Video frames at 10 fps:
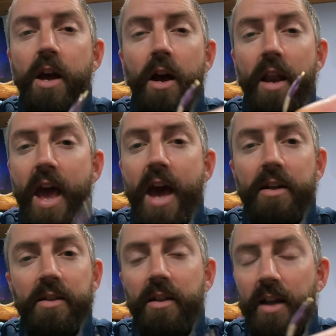an
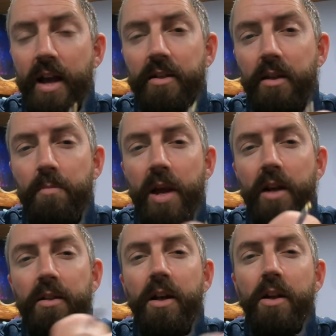excellent, excellent
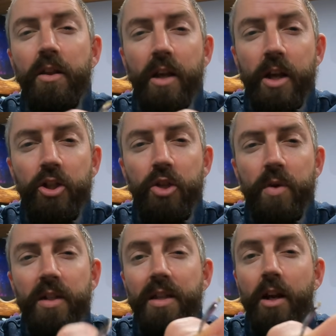bait. The issue
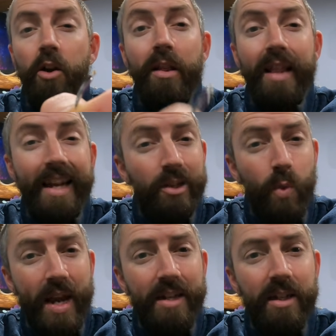is they are
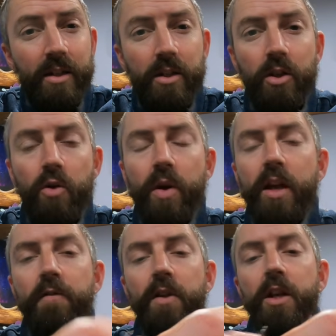lightweight, so
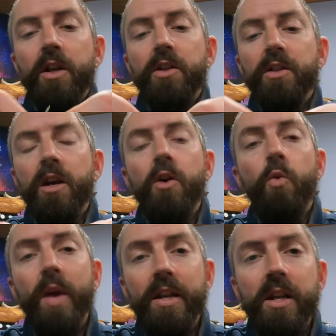if it is
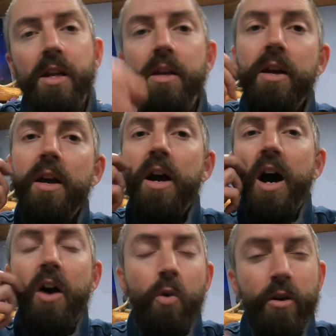windy
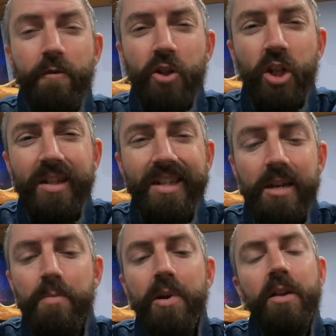or you're fishing
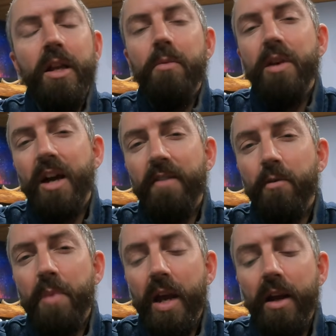deep, they can be kind of
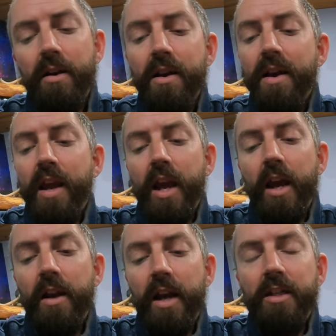a pain.
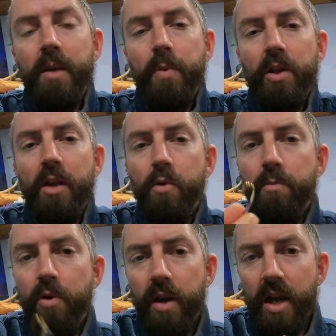And I typically would
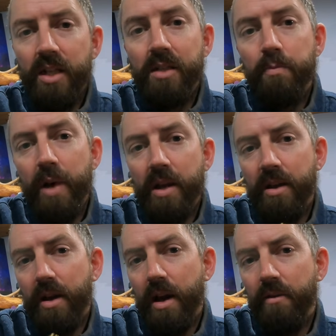put a
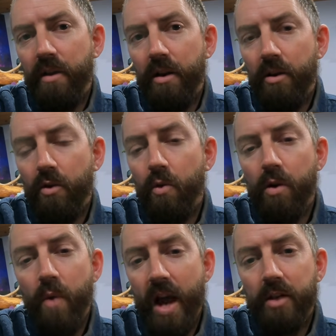spike on there or
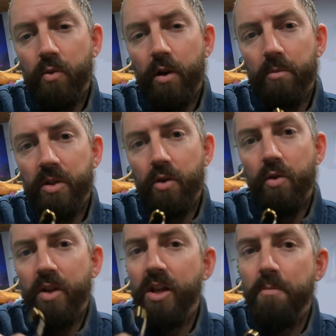a wax worm, so
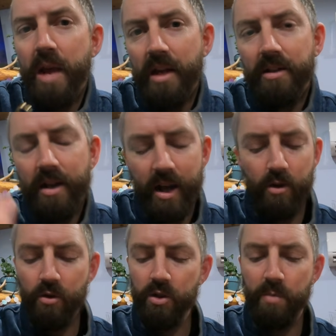you need bait. And I
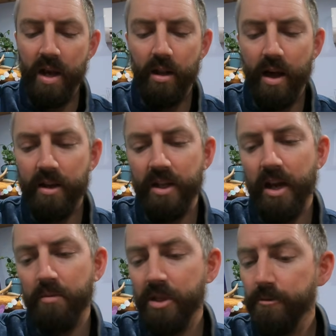don't use bait a lot of
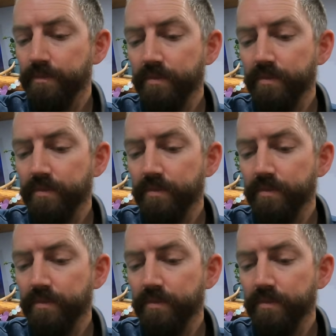times.